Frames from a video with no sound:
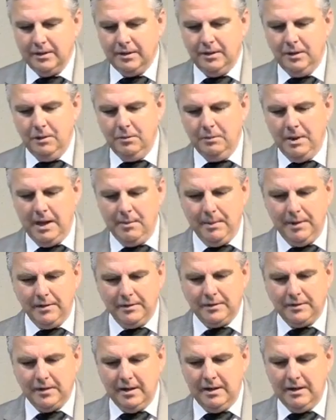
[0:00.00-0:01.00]
You may
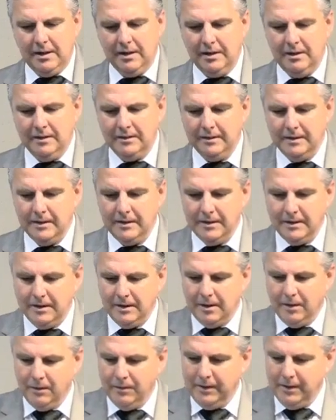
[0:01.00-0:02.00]
seated
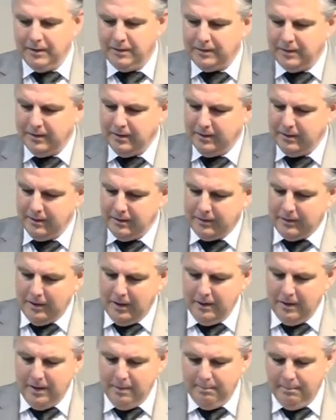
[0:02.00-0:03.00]
on this
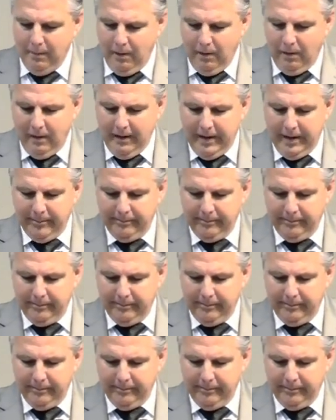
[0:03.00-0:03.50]
Sunday morning.